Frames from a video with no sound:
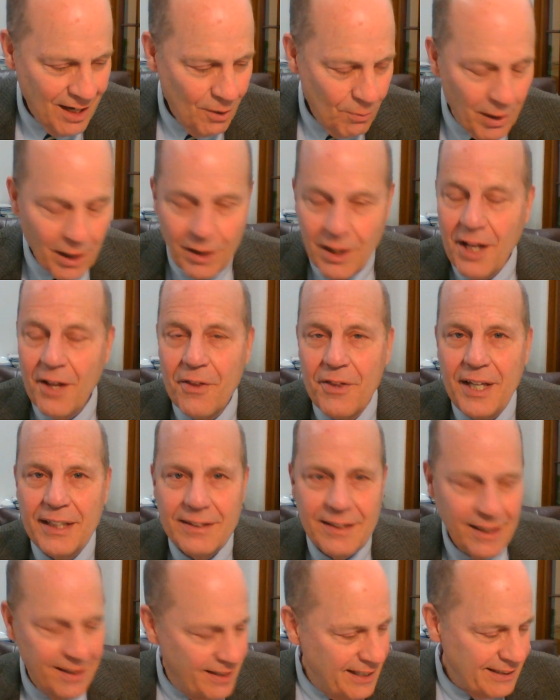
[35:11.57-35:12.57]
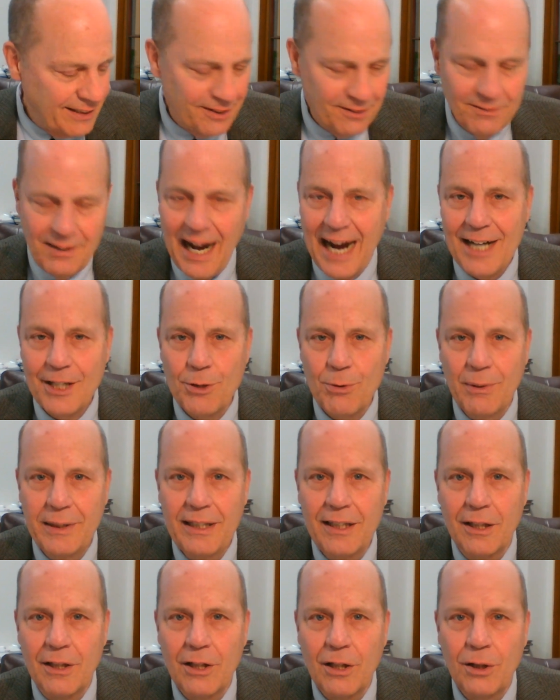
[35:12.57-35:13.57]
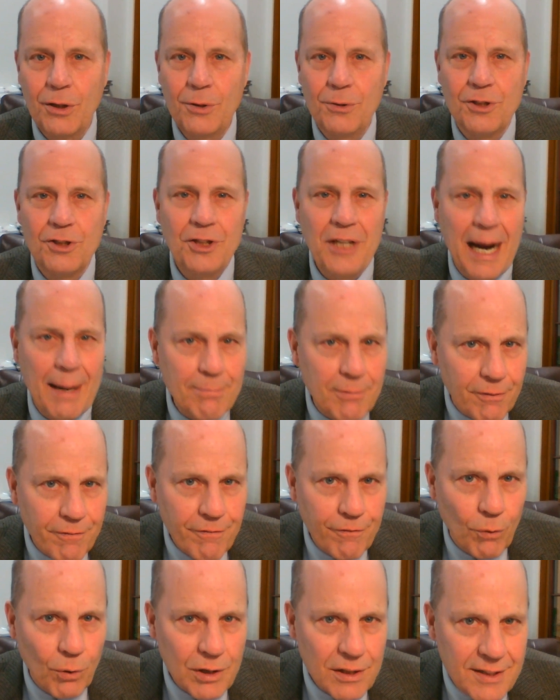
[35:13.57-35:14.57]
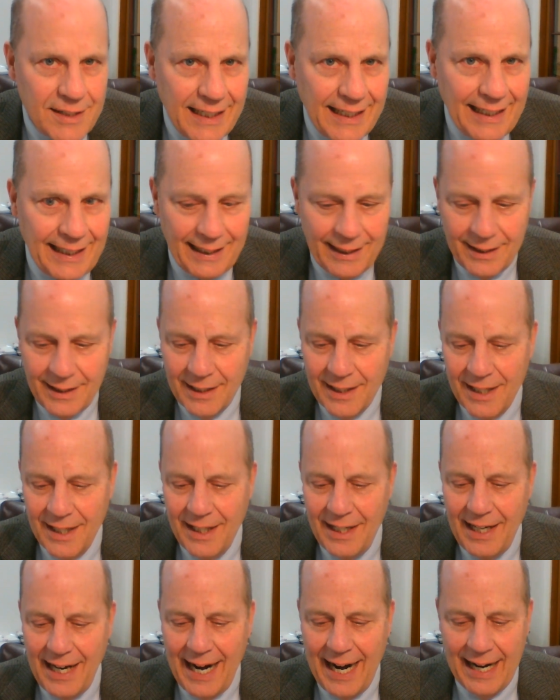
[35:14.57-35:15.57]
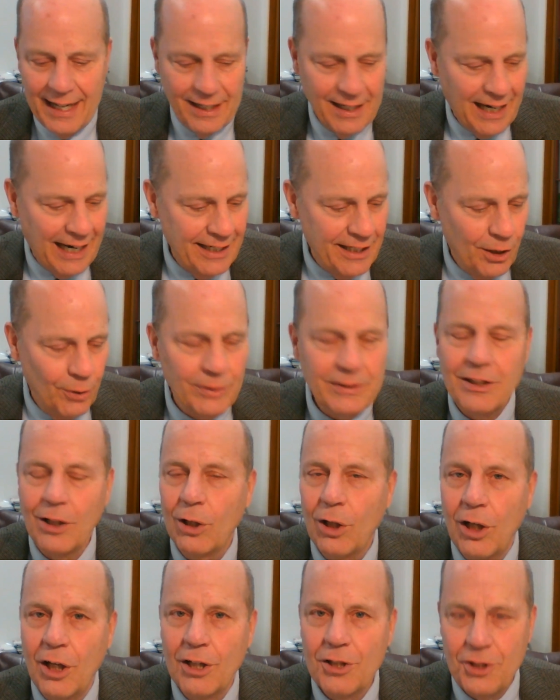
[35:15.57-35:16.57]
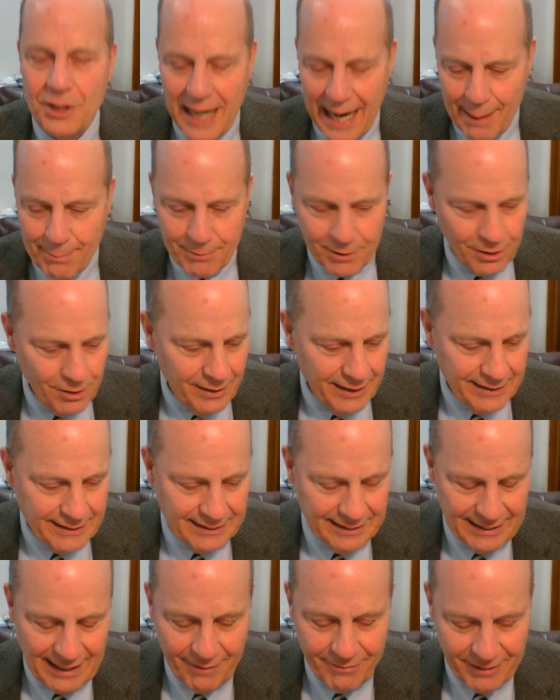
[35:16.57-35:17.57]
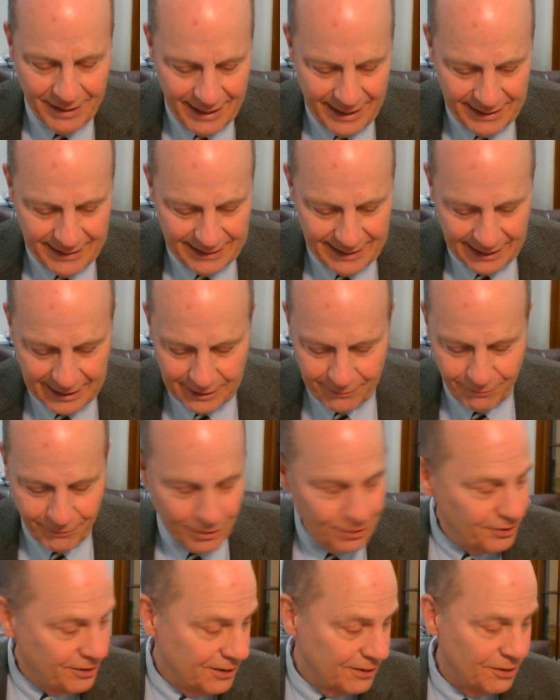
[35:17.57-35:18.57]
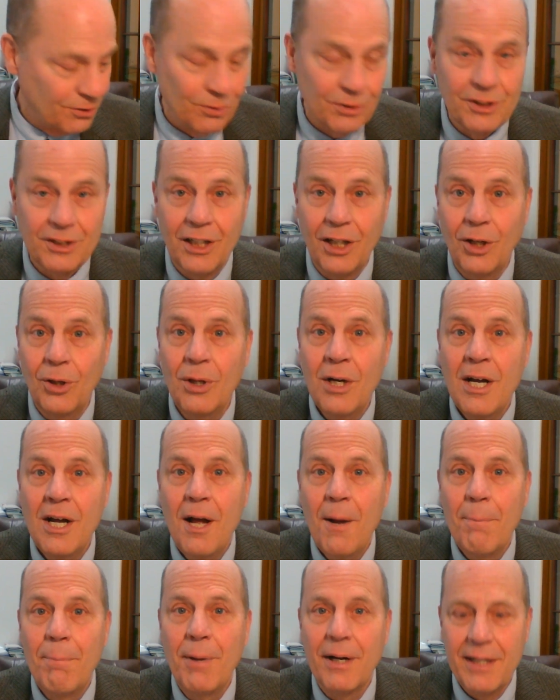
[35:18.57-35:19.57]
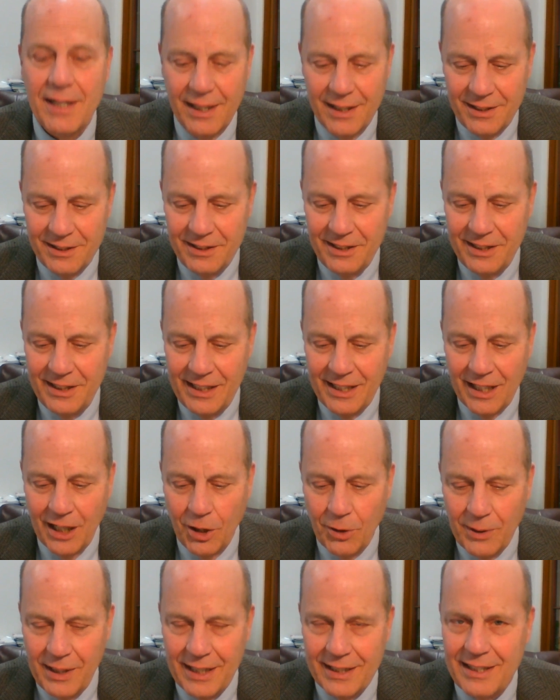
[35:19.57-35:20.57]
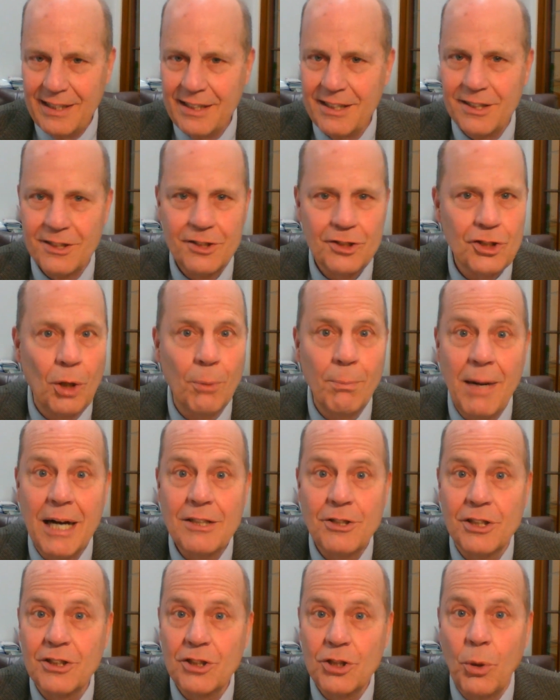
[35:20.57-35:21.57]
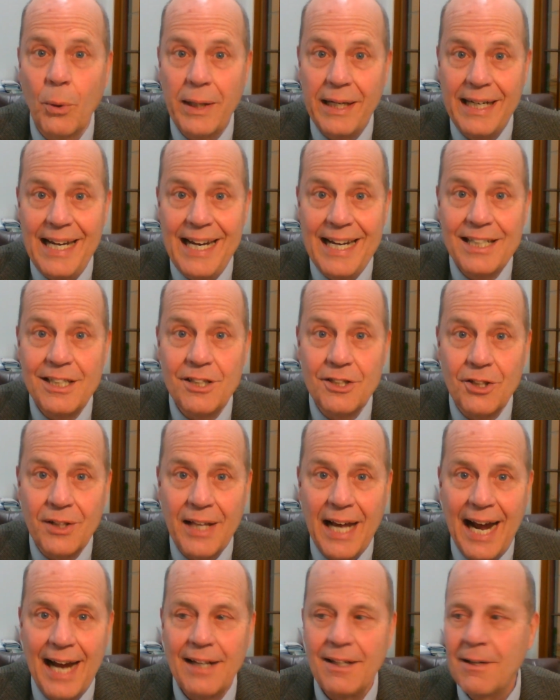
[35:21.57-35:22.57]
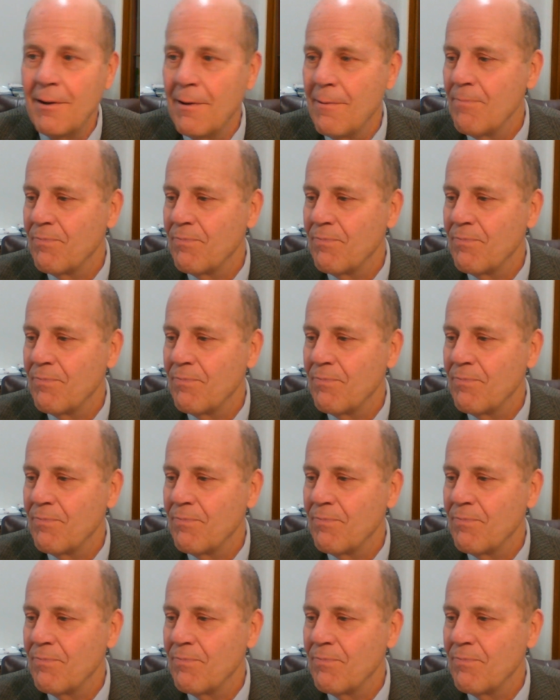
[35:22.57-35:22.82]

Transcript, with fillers: Well, that, this actually concludes chapter 14, and I know it's a long chapter; it's 76 verses or so. But uh, you know, it so much is going into that